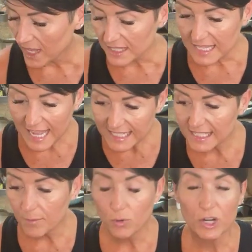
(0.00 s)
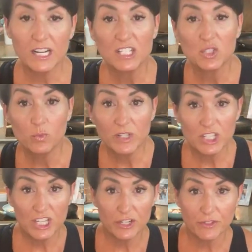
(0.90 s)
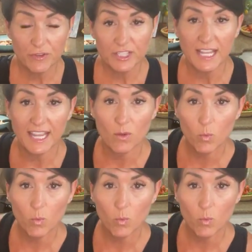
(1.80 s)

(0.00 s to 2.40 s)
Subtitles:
Next up, we're gonna switch gears for a second.